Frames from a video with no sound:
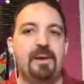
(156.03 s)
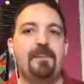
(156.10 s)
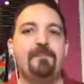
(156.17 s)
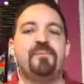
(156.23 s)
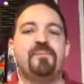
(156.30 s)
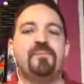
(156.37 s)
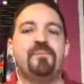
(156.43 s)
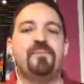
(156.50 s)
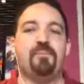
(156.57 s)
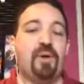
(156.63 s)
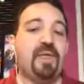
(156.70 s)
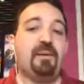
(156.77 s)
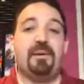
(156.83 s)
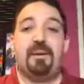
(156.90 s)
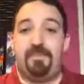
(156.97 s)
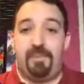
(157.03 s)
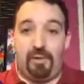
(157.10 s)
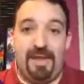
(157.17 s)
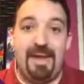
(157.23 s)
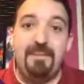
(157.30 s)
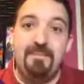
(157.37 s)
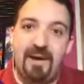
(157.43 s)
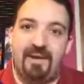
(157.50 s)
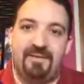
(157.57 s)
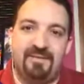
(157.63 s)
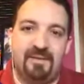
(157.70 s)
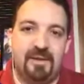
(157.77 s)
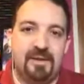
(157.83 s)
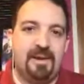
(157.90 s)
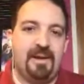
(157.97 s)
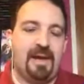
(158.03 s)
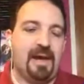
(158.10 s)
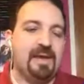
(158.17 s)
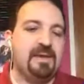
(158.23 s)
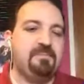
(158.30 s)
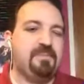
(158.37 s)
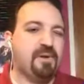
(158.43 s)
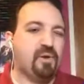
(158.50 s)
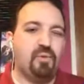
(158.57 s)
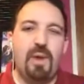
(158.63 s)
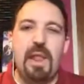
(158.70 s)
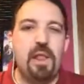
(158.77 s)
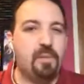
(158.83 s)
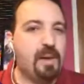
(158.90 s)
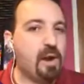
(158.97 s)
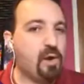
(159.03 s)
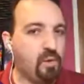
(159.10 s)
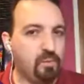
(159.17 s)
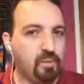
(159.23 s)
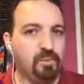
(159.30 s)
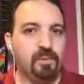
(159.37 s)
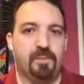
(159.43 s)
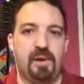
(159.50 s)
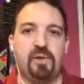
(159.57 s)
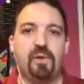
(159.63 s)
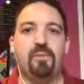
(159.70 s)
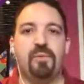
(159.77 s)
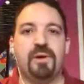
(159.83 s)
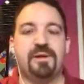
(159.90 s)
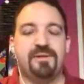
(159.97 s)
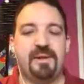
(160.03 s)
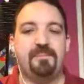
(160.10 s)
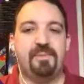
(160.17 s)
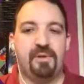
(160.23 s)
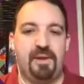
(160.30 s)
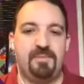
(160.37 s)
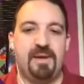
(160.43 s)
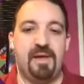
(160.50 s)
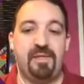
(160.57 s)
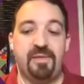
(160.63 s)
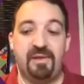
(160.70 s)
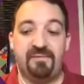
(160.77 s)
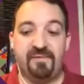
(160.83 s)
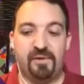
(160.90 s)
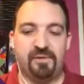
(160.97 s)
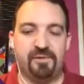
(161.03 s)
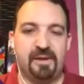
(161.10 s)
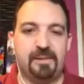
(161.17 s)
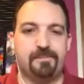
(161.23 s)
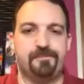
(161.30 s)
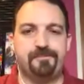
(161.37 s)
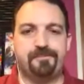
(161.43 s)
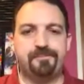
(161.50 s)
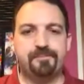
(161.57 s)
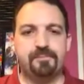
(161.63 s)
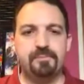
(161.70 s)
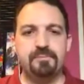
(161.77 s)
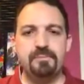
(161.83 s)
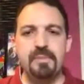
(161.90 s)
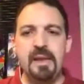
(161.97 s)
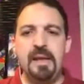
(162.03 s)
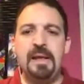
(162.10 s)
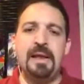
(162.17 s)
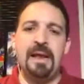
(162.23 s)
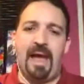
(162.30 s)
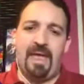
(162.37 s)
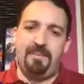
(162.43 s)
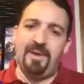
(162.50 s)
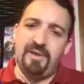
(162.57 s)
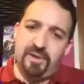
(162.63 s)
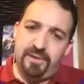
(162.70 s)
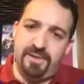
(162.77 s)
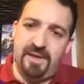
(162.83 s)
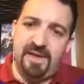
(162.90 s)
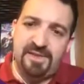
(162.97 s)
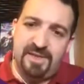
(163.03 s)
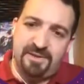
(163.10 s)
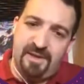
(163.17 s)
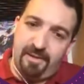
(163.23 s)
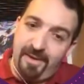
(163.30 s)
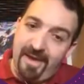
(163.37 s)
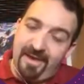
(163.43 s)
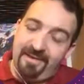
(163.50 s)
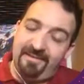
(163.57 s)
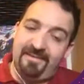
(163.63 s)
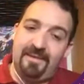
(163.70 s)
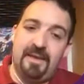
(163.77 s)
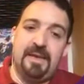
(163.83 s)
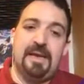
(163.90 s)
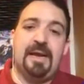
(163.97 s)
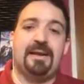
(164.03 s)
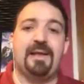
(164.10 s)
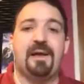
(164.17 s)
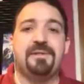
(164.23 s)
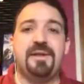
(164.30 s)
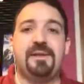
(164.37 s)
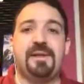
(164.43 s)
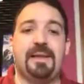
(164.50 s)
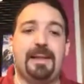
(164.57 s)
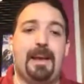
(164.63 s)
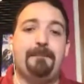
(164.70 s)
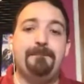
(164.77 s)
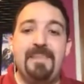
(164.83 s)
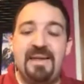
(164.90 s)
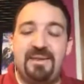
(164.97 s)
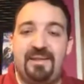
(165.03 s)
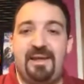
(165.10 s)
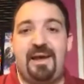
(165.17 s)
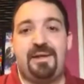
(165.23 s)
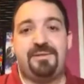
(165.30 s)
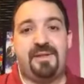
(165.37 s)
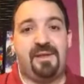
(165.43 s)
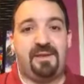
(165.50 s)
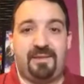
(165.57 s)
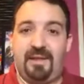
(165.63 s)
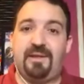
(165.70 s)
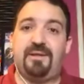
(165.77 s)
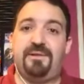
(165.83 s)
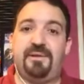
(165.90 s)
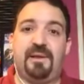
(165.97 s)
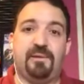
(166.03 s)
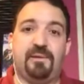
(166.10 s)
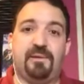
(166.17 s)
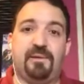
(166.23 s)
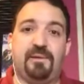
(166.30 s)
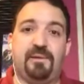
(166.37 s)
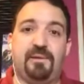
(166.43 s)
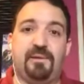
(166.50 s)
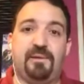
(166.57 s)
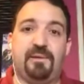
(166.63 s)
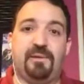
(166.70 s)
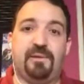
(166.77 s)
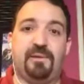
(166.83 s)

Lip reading: It doesn't have to do with the cloud, but it's always or mostly a front-end problem. And I know that you know that there are user-centric metrics.